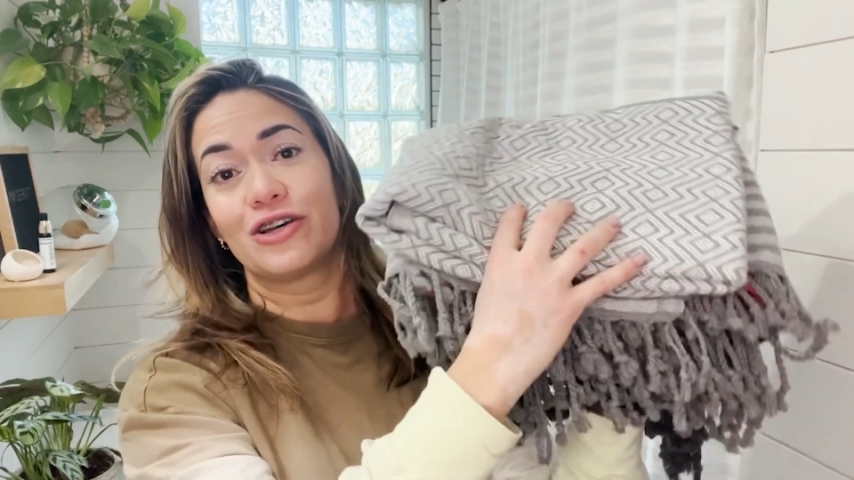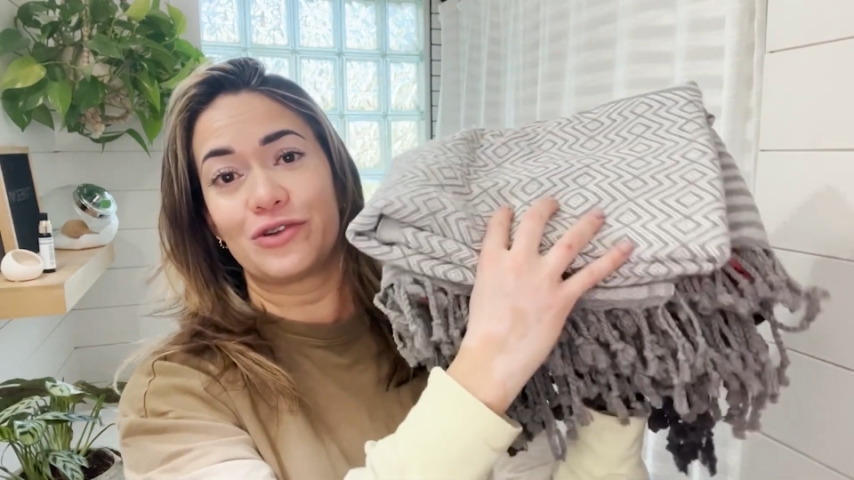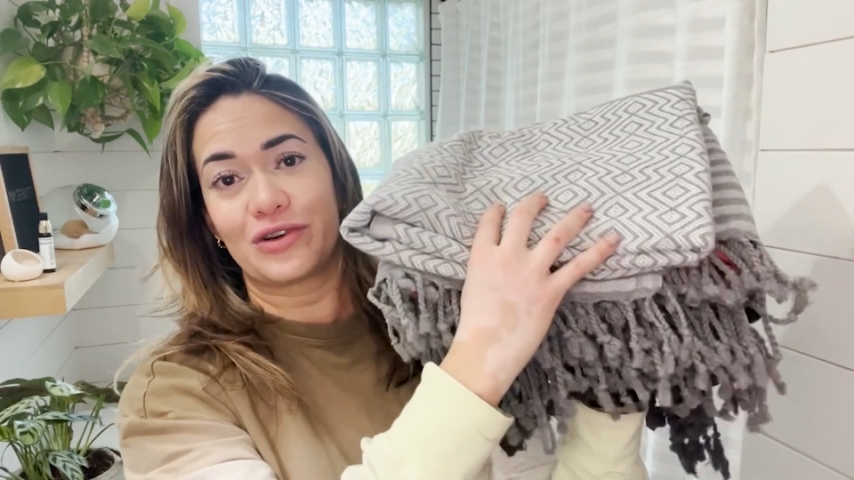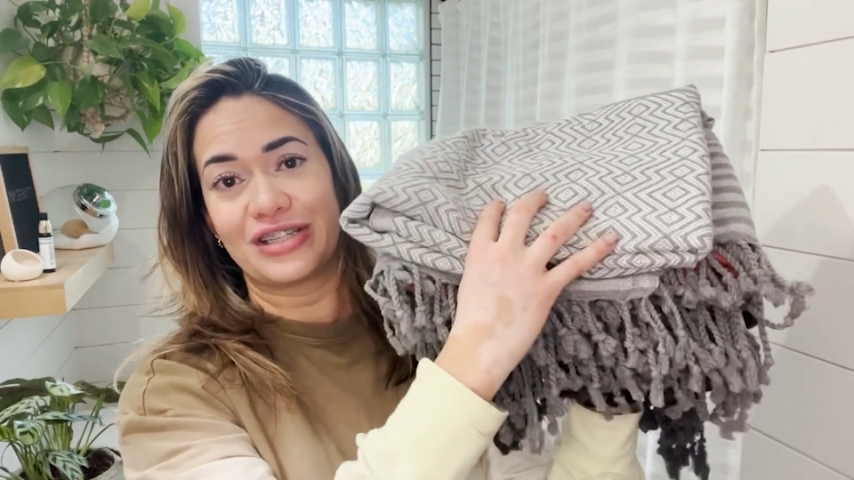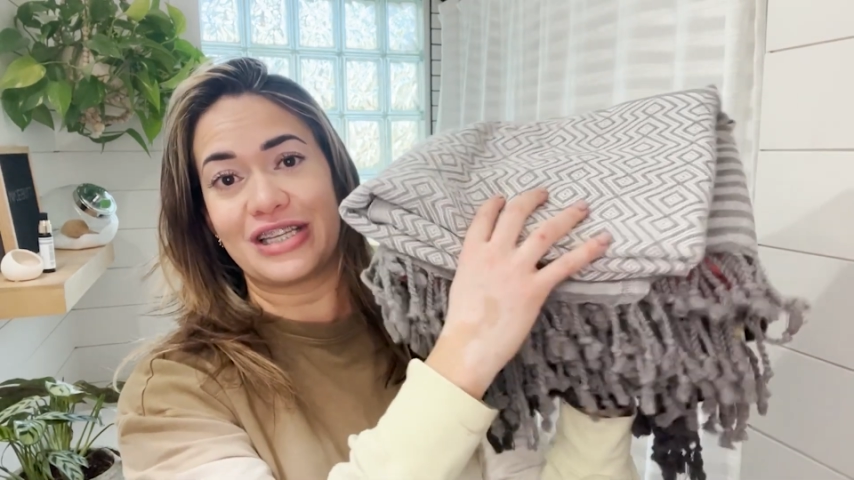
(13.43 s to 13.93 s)

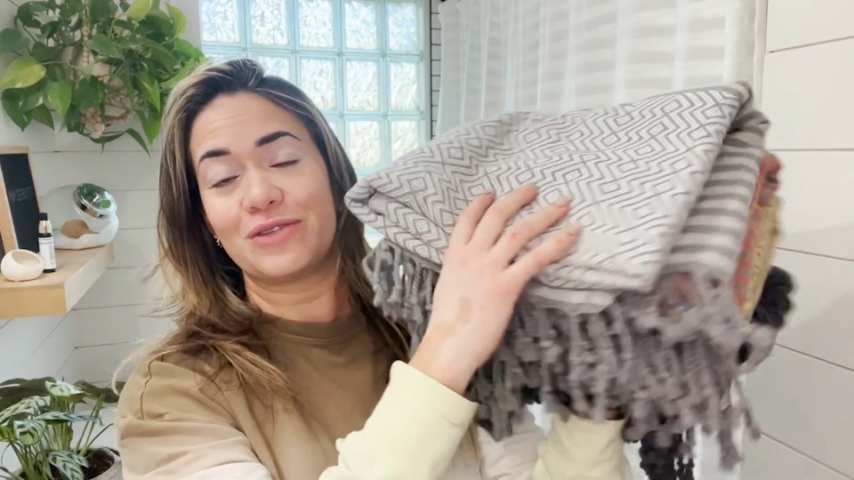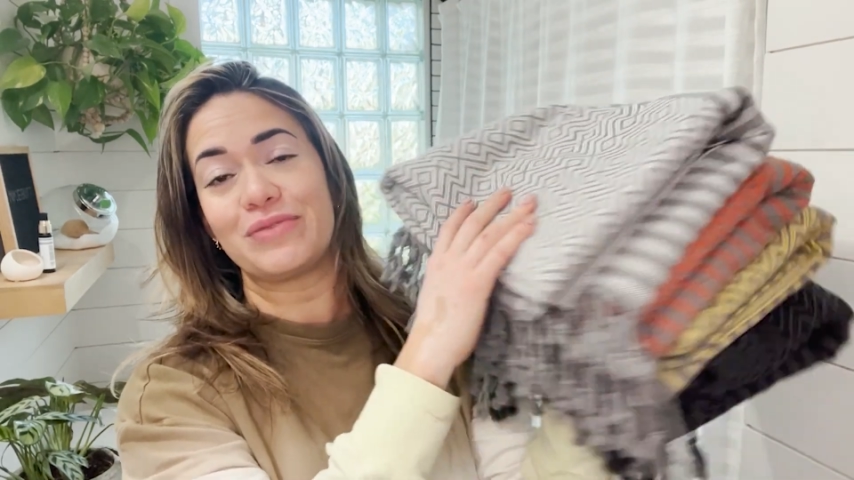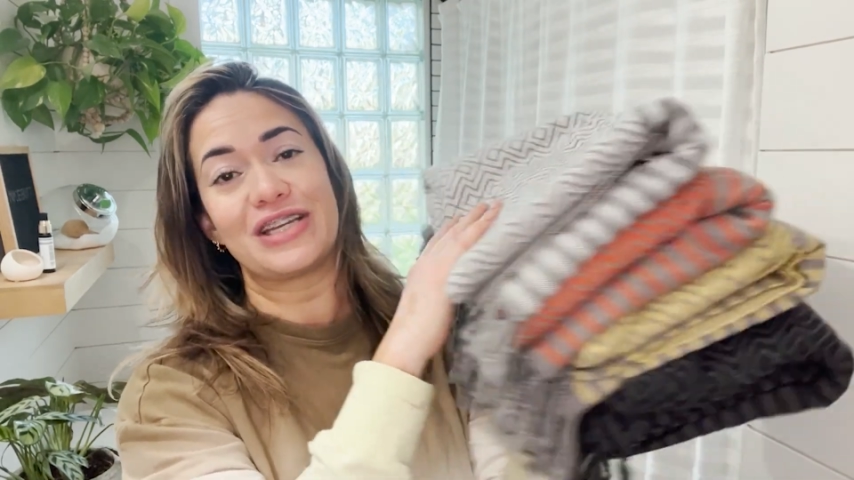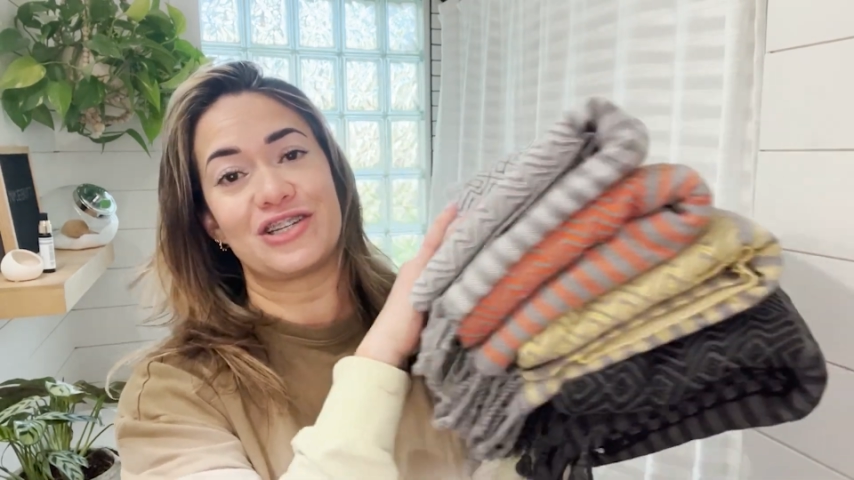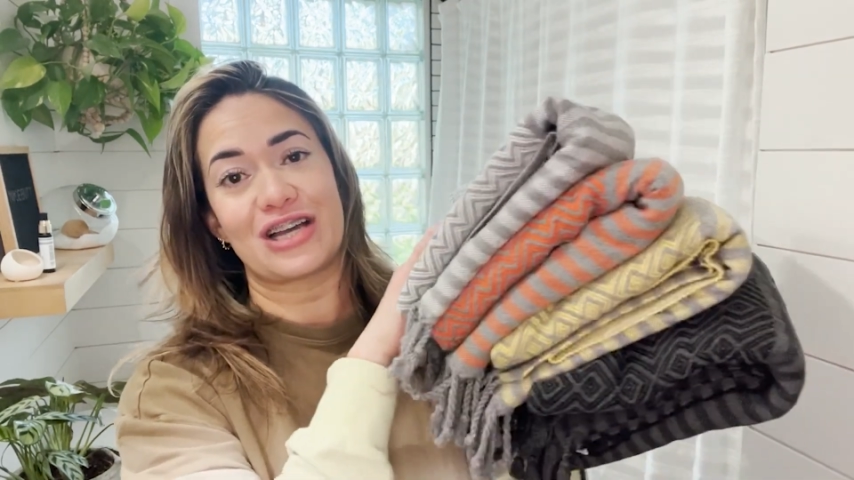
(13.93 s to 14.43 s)
adores
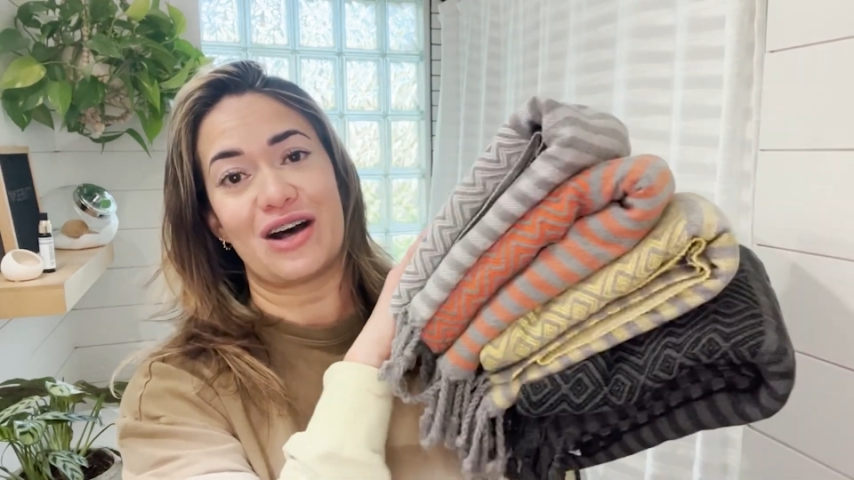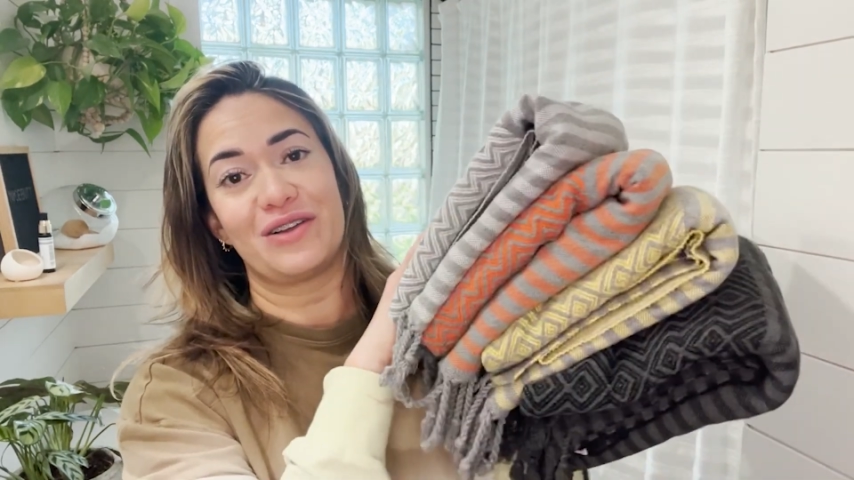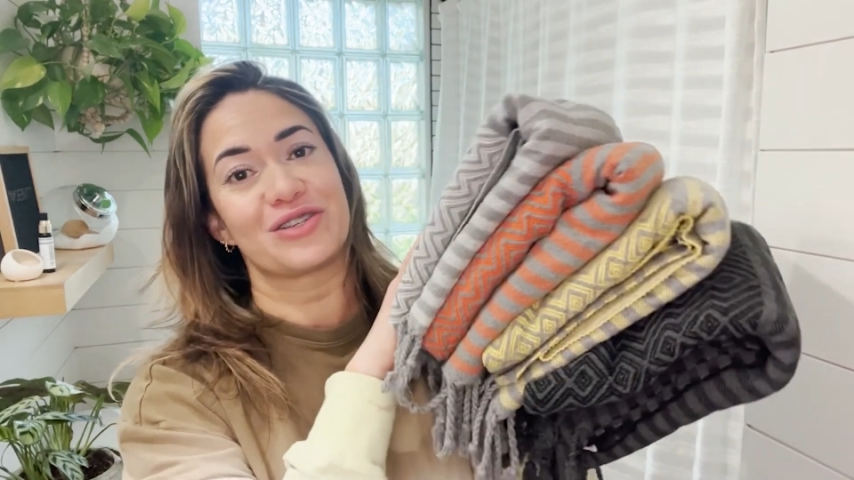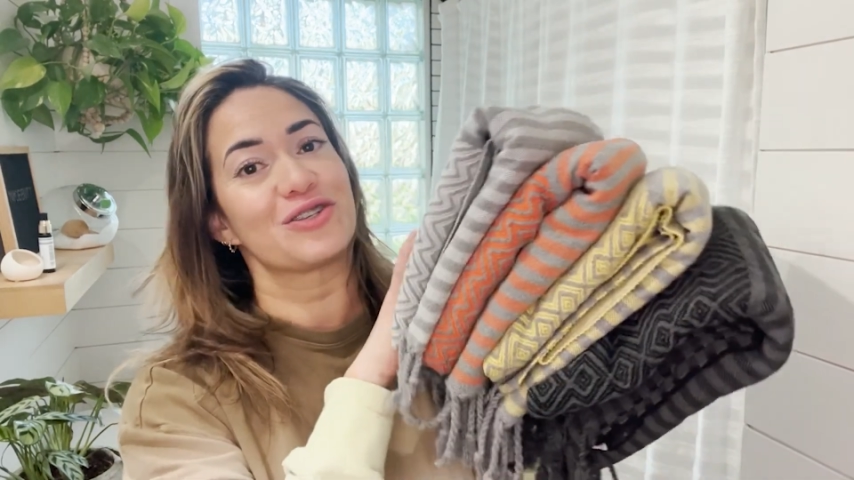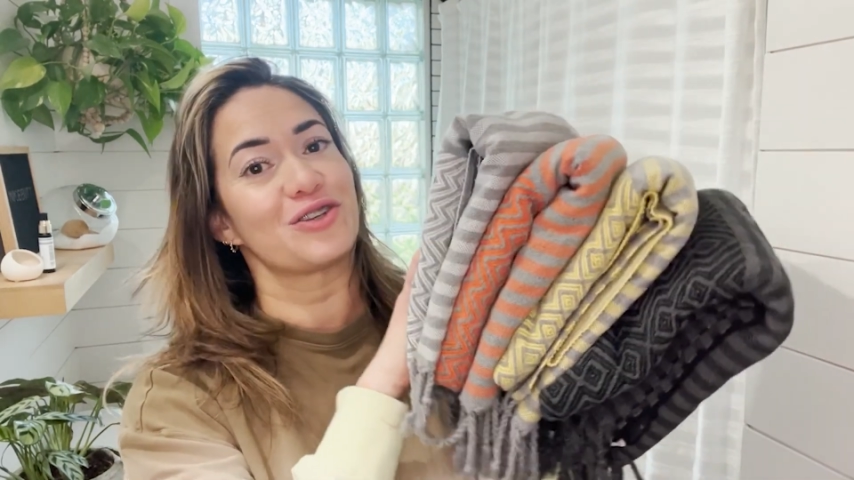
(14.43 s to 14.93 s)
these beach
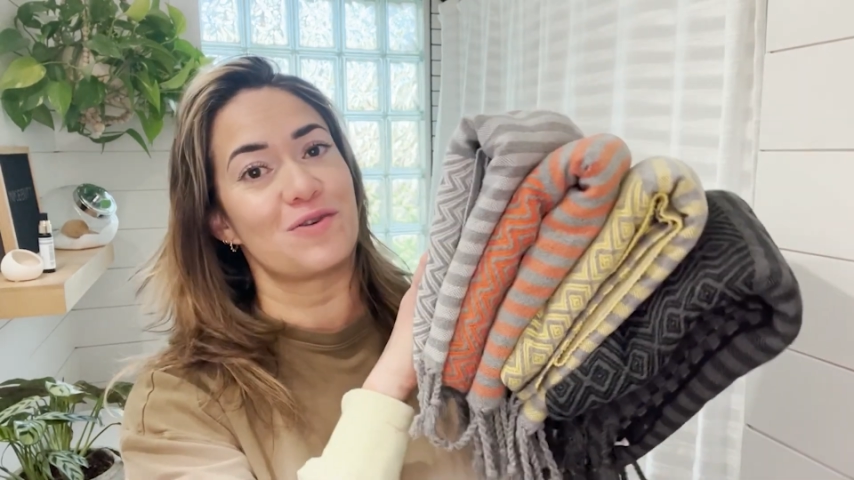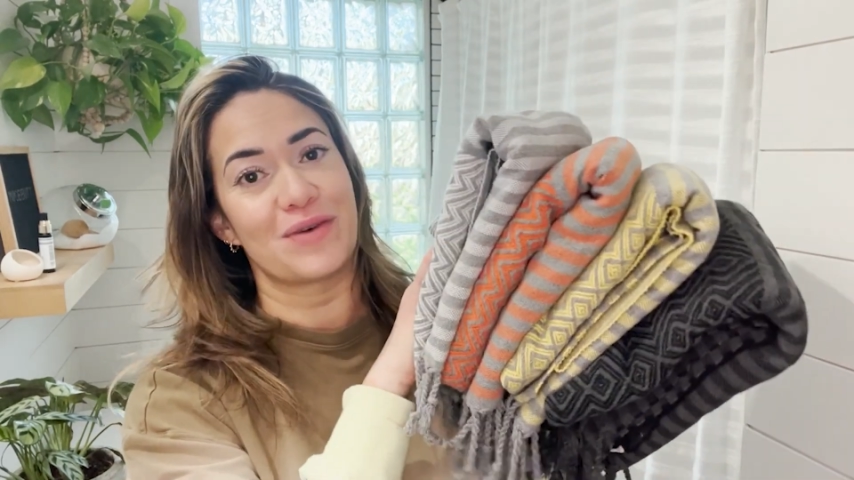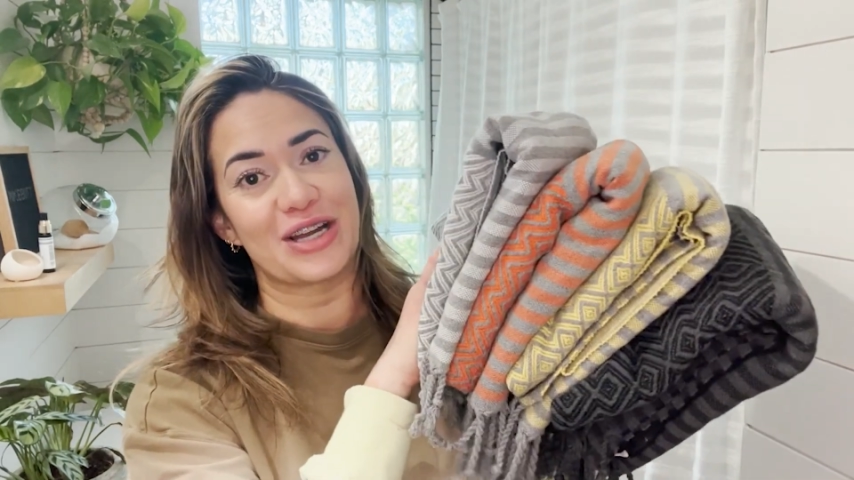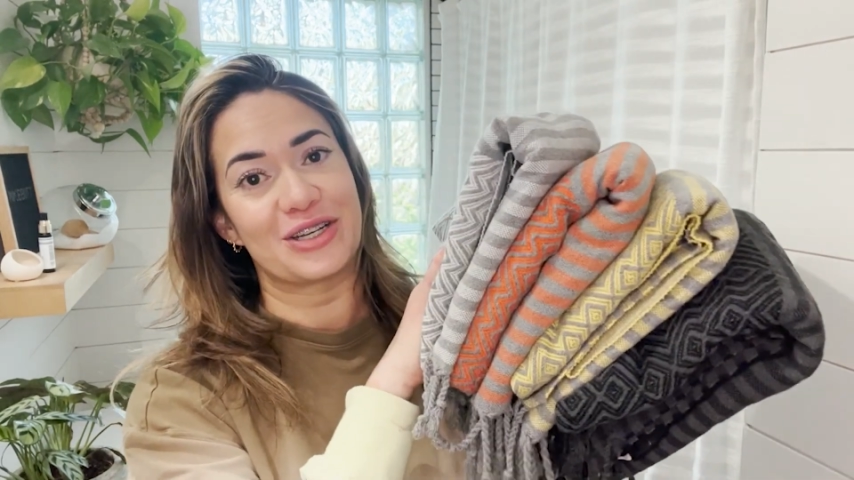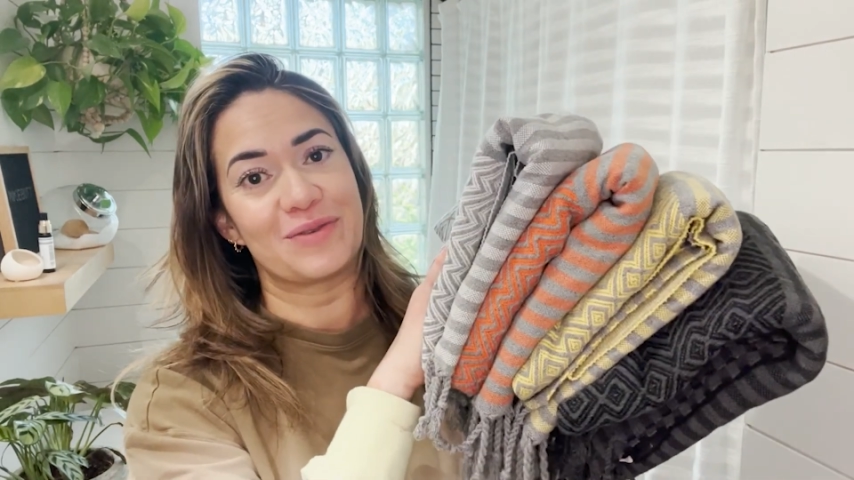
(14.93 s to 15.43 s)
towels
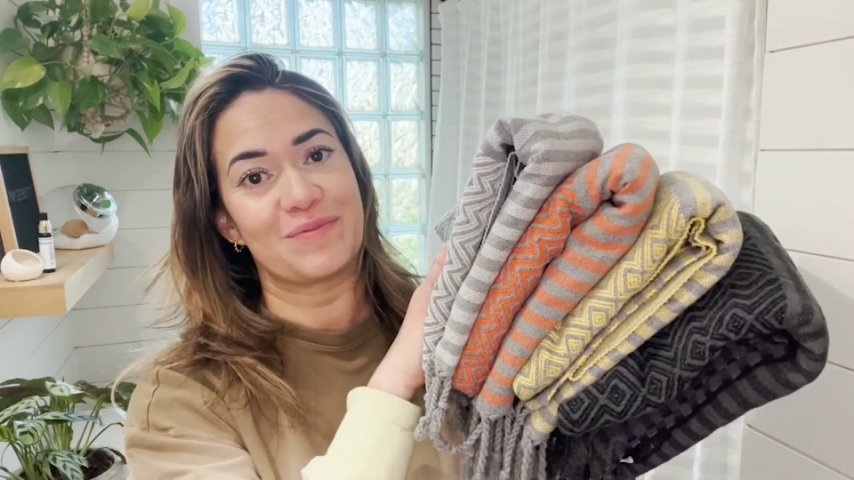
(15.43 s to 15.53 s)
so much.